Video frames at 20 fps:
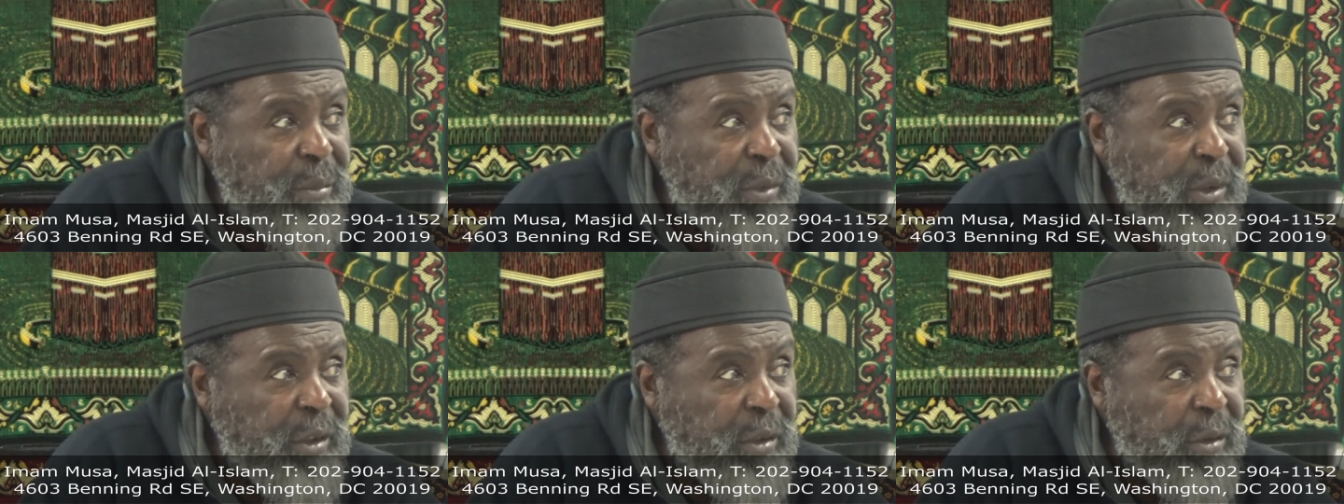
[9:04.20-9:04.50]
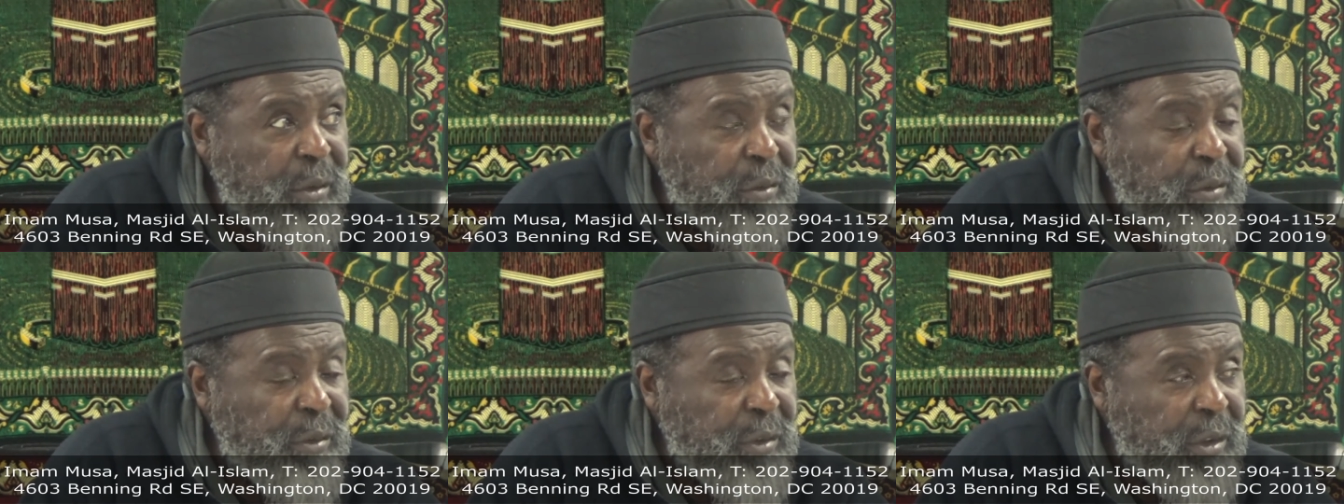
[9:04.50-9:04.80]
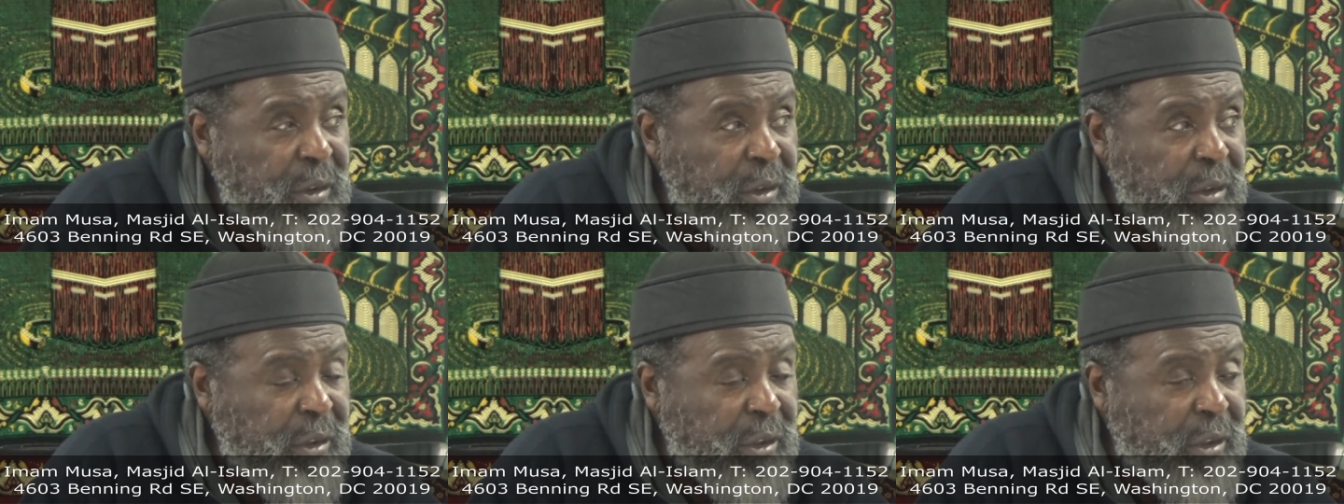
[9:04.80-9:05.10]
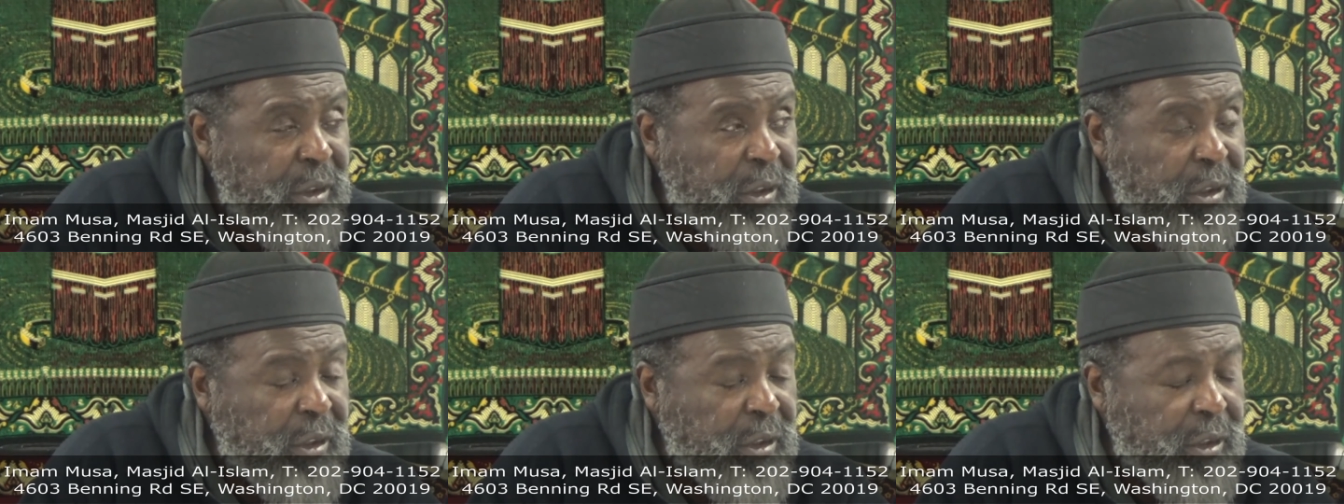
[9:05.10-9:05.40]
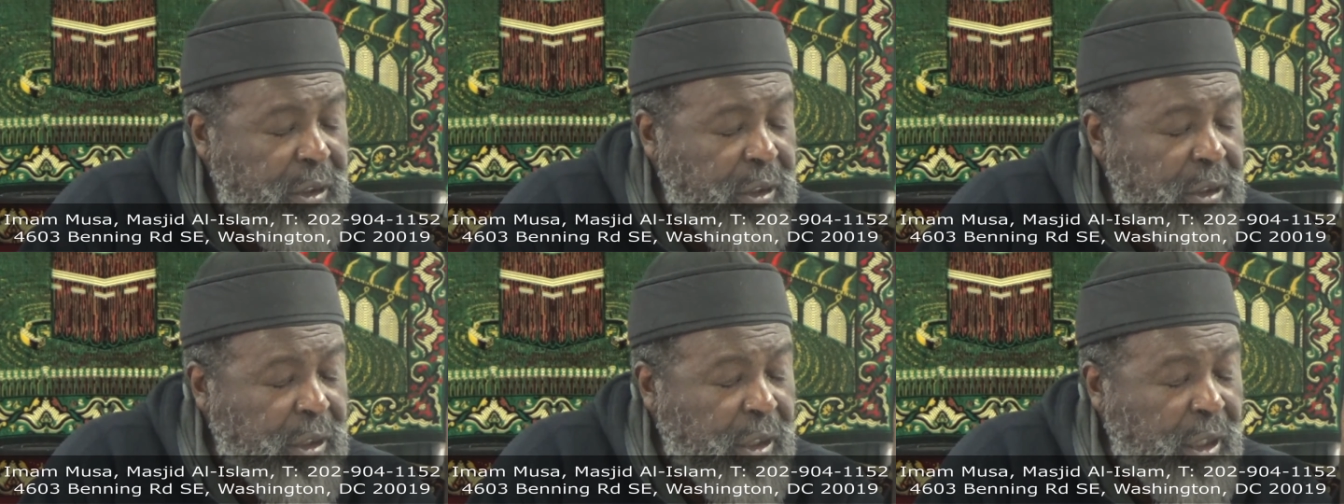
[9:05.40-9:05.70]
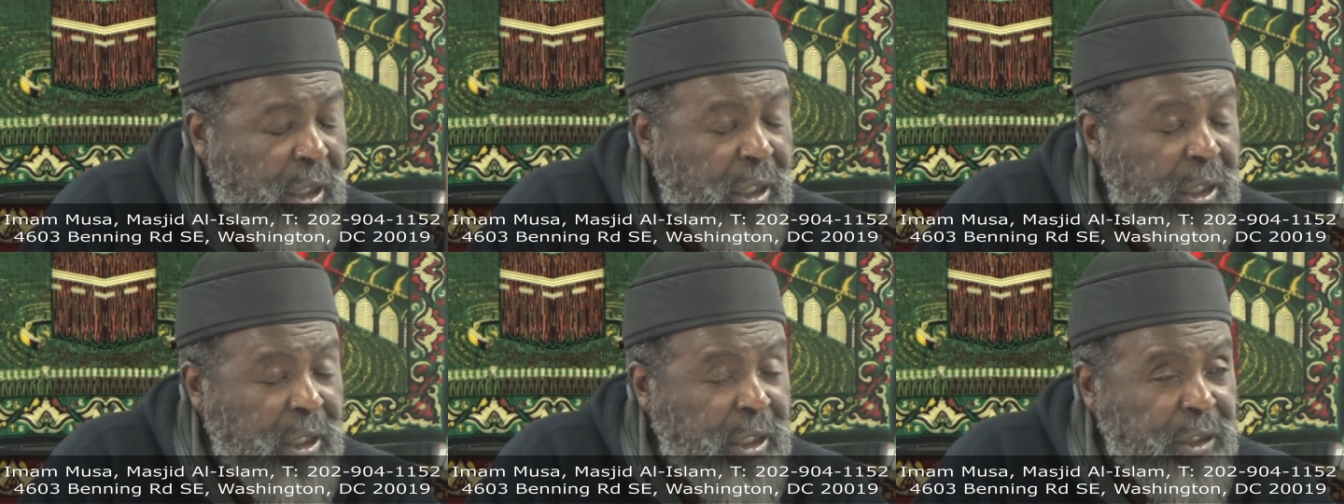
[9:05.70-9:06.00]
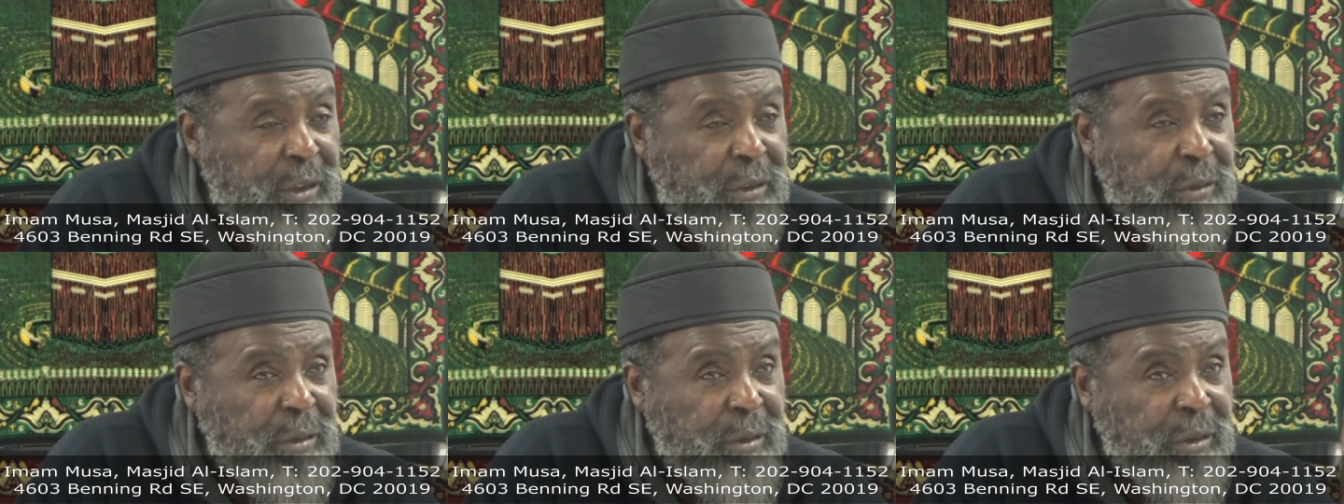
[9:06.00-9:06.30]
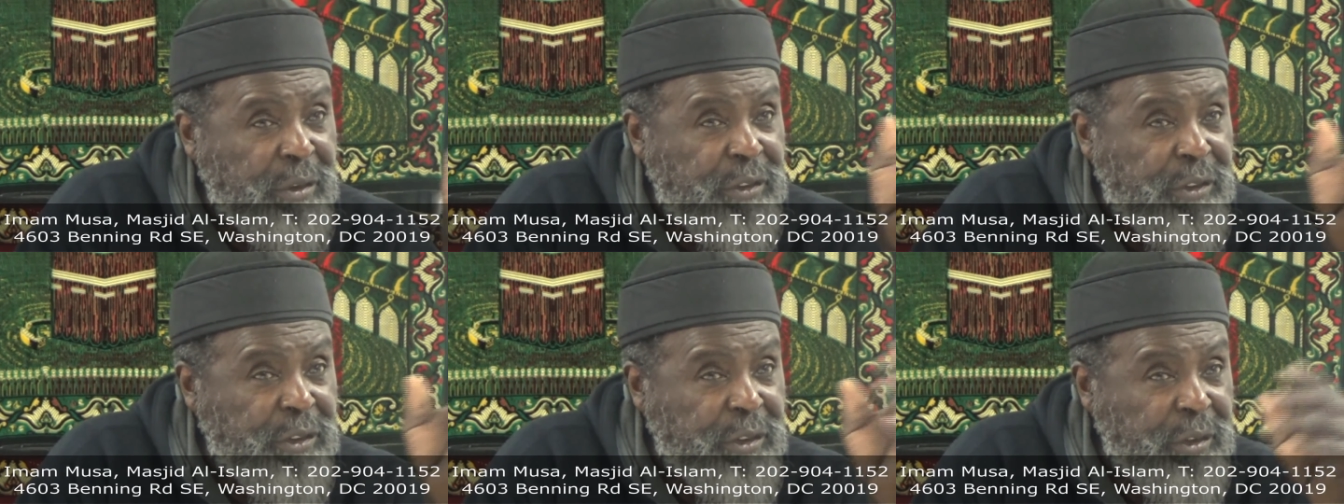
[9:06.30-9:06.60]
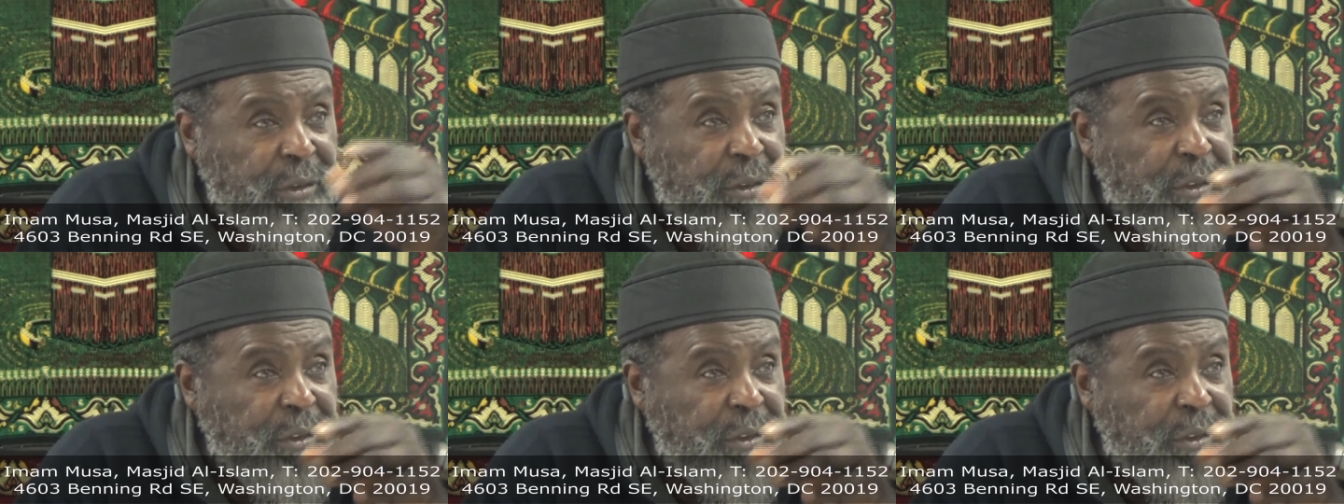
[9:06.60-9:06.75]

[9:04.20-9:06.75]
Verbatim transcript: be over at Dar al-Hijrah, she,